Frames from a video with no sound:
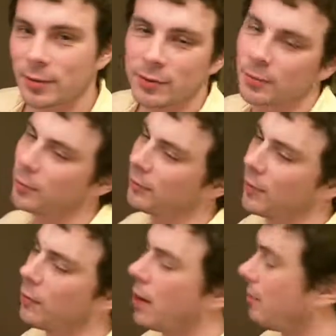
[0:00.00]
it would be
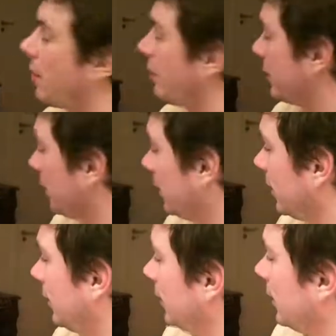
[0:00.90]
very embarrassing.
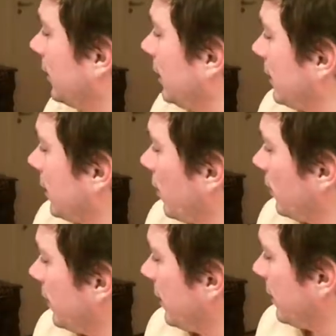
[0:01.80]

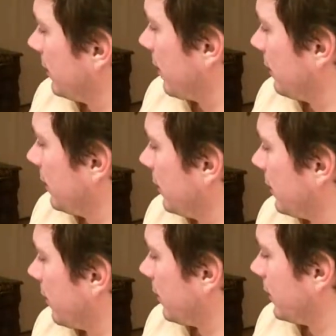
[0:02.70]
So here's
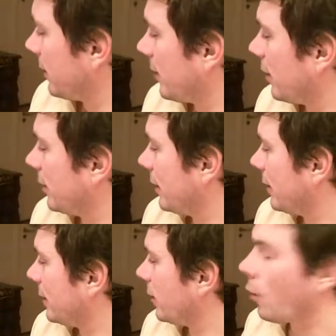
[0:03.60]
17,600, this
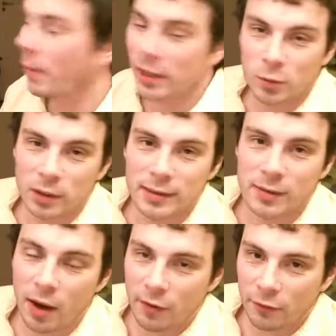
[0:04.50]
is no match
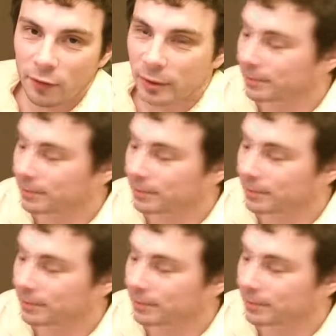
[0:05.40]
whatsoever for me.